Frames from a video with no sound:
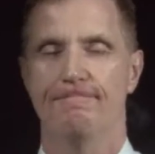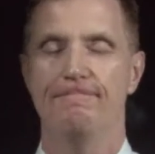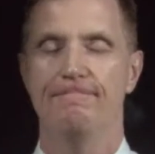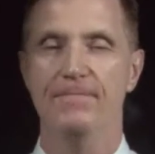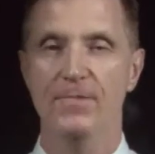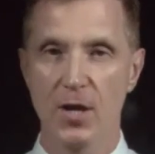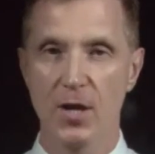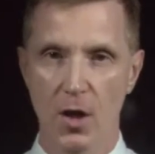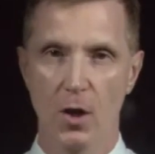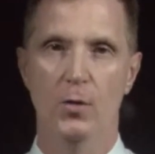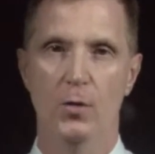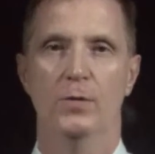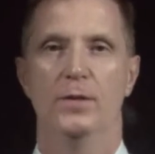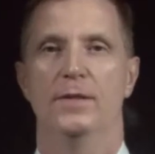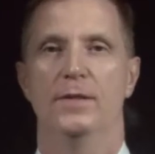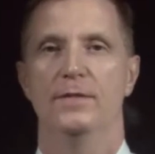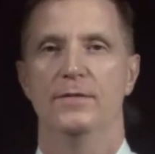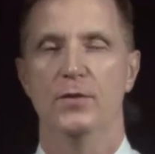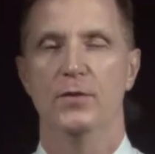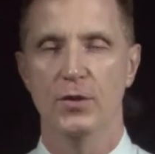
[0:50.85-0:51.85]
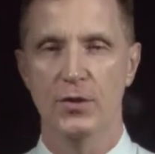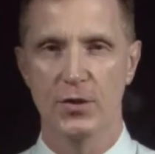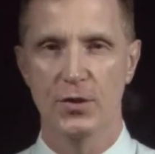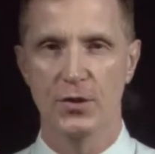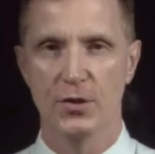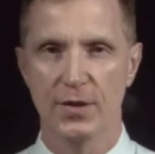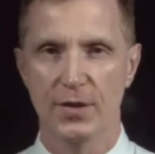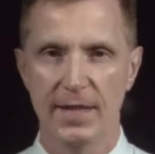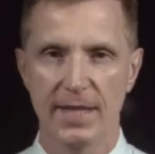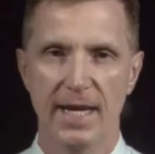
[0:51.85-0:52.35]
no. Of course, you
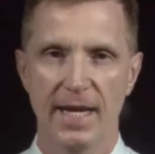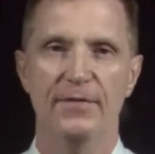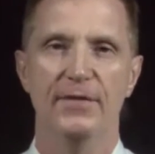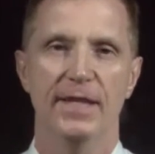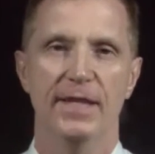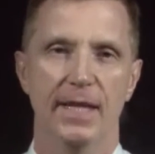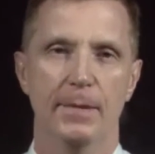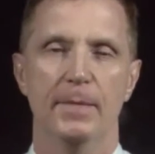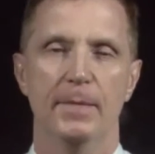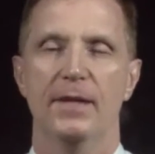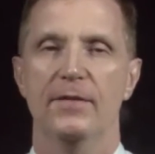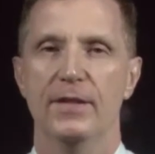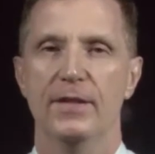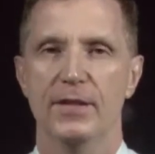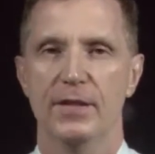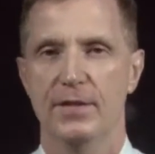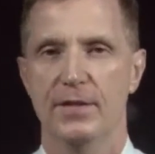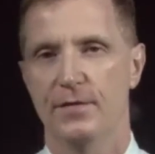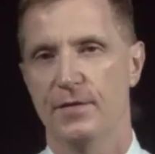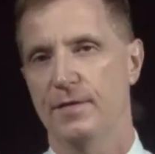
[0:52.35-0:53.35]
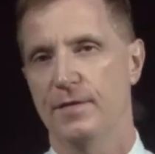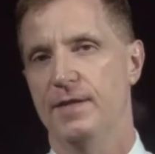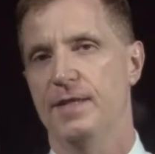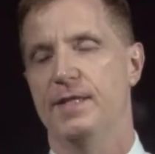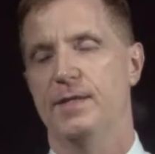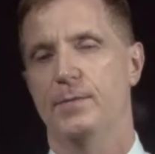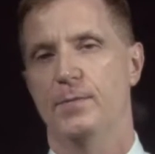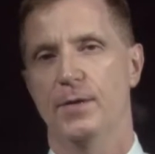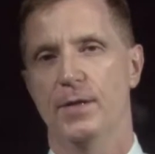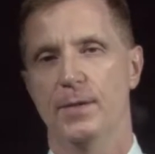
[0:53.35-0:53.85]
should never get married just for
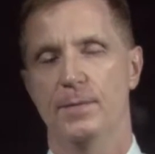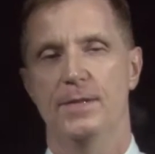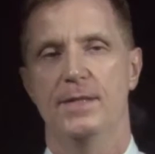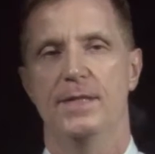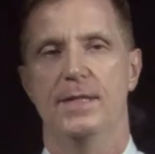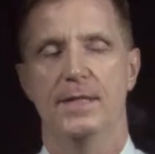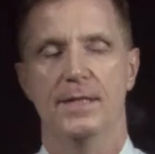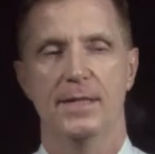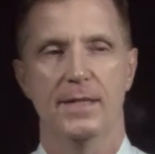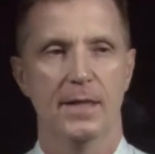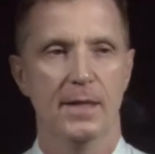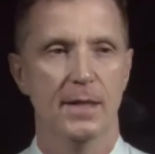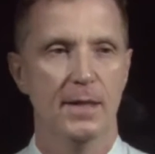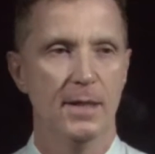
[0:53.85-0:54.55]
visa purposes.